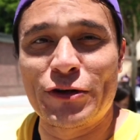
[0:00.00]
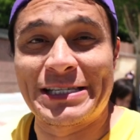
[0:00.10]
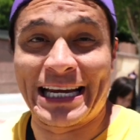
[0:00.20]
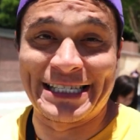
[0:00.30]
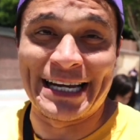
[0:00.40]
you
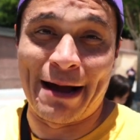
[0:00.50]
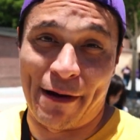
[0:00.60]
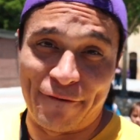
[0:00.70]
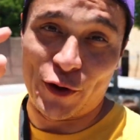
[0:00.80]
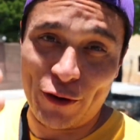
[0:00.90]
taking time
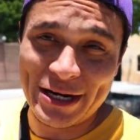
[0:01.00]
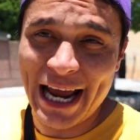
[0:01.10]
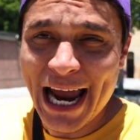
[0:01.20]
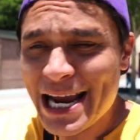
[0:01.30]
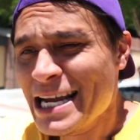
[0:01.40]
out of your
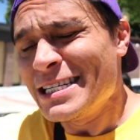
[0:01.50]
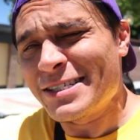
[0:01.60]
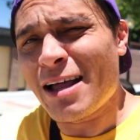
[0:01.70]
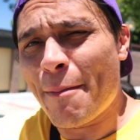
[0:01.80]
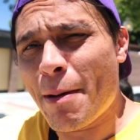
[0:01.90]
day,
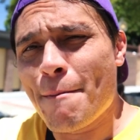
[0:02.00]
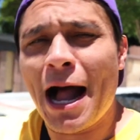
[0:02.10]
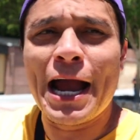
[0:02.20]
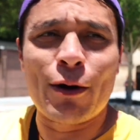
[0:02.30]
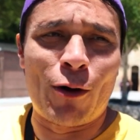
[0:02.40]
stopping
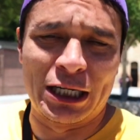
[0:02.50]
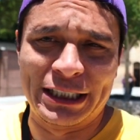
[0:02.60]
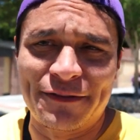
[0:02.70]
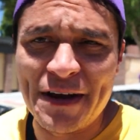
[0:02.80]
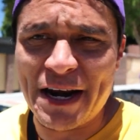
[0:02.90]
by and
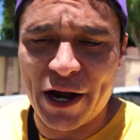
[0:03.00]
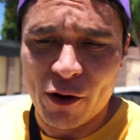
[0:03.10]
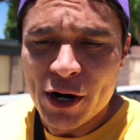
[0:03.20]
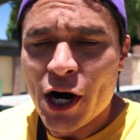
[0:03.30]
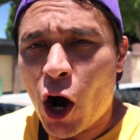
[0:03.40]
watch this
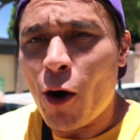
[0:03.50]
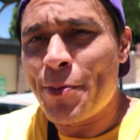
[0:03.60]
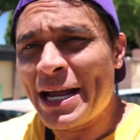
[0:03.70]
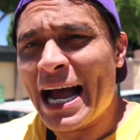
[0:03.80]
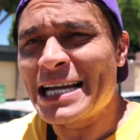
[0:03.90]
video.
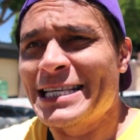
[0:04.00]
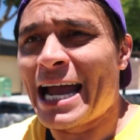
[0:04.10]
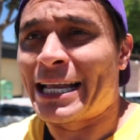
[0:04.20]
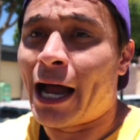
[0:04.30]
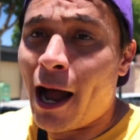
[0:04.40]
Hope you guys
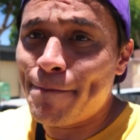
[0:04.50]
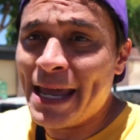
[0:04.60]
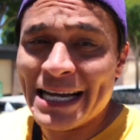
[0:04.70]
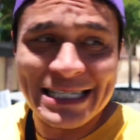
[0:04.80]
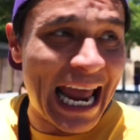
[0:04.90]
like the
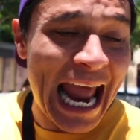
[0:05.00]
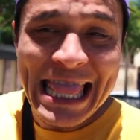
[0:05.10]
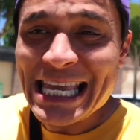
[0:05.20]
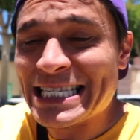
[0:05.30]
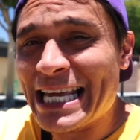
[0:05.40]
updates
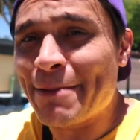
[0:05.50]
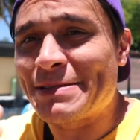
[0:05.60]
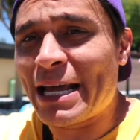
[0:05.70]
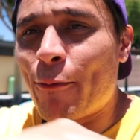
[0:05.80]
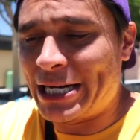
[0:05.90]
and the
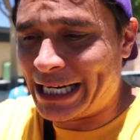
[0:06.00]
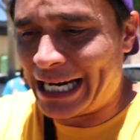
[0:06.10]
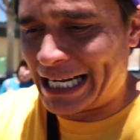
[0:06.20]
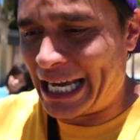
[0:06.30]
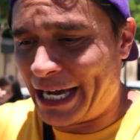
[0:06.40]
tips that we
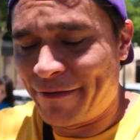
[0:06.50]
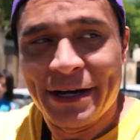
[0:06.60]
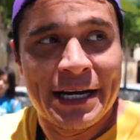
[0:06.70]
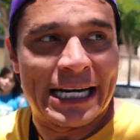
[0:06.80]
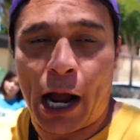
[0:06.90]
did give.
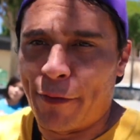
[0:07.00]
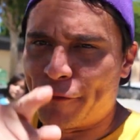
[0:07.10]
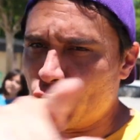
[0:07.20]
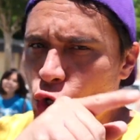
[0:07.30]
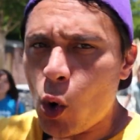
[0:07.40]
Now,
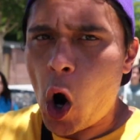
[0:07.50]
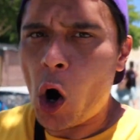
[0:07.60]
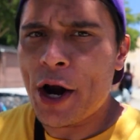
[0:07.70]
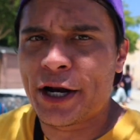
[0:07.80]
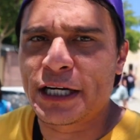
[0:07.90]
if you
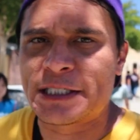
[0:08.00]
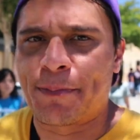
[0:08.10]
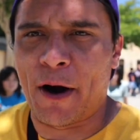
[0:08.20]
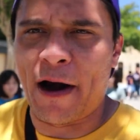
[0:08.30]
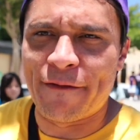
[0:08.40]
are a Knott's
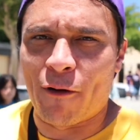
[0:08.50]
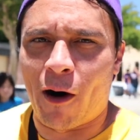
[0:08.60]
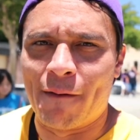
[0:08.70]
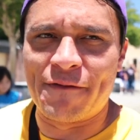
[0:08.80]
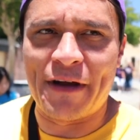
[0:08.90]
Berry
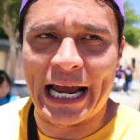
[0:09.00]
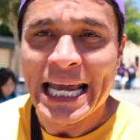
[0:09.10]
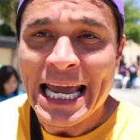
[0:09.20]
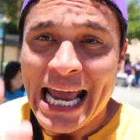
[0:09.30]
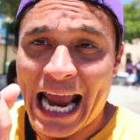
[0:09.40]
Farm
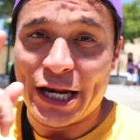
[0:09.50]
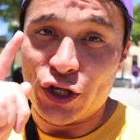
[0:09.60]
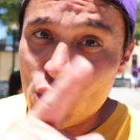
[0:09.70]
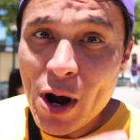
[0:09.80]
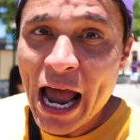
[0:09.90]
vet
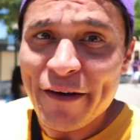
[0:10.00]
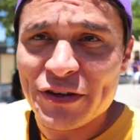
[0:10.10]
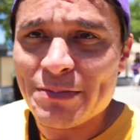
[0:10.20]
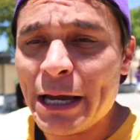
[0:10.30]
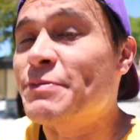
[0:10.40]
and you have
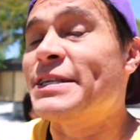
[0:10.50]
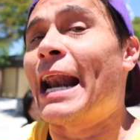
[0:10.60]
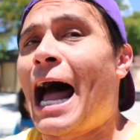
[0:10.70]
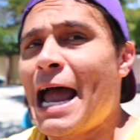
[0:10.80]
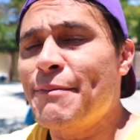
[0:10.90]
some tips
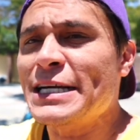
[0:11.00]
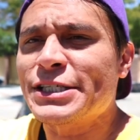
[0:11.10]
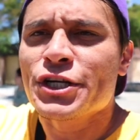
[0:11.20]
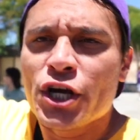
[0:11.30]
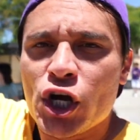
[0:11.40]
that I
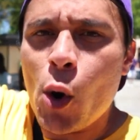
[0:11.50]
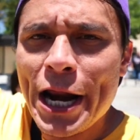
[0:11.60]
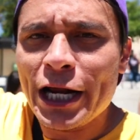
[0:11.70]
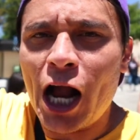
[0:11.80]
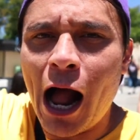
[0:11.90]
missed, go
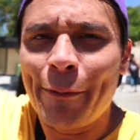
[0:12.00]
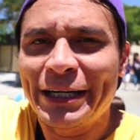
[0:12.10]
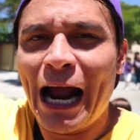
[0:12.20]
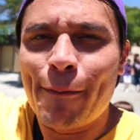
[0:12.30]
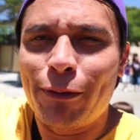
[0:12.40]
ahead and
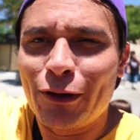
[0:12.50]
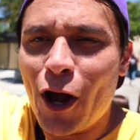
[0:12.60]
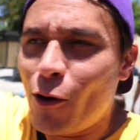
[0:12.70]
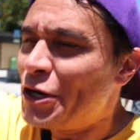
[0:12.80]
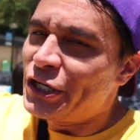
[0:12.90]
comment down
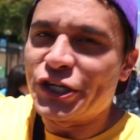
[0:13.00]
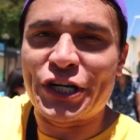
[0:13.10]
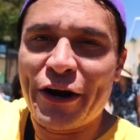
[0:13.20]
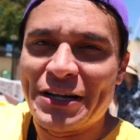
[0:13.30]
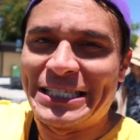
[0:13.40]
below.
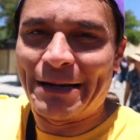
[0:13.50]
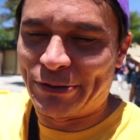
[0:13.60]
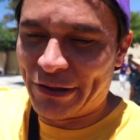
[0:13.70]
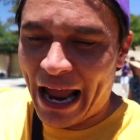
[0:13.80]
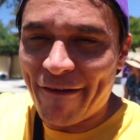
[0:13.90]
Share the
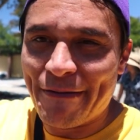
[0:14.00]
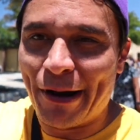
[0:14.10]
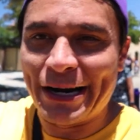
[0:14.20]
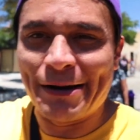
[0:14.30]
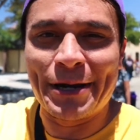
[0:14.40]
tips with
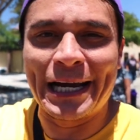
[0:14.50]
everybody,